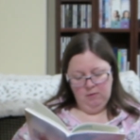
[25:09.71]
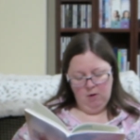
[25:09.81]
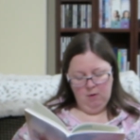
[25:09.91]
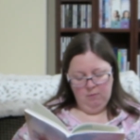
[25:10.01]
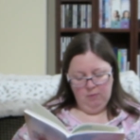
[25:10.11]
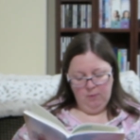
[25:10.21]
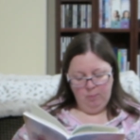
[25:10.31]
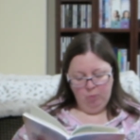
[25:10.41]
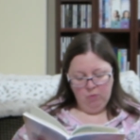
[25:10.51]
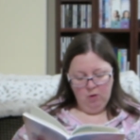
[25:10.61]
off.
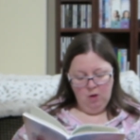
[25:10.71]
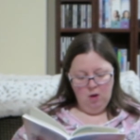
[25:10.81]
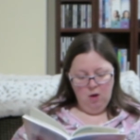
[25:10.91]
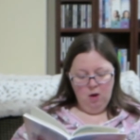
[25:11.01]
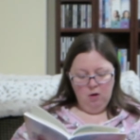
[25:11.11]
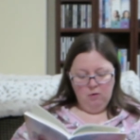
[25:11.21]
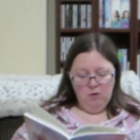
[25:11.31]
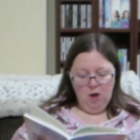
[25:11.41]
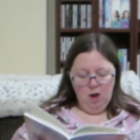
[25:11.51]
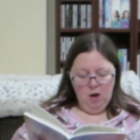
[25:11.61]

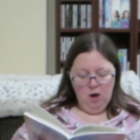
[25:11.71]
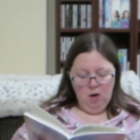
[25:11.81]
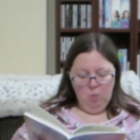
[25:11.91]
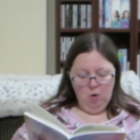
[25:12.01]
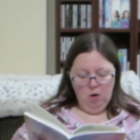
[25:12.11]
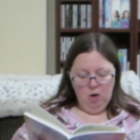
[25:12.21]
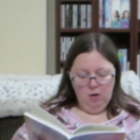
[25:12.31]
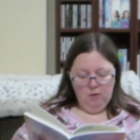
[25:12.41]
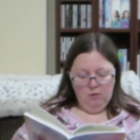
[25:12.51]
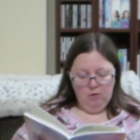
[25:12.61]
Today I
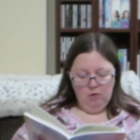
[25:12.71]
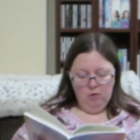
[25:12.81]
want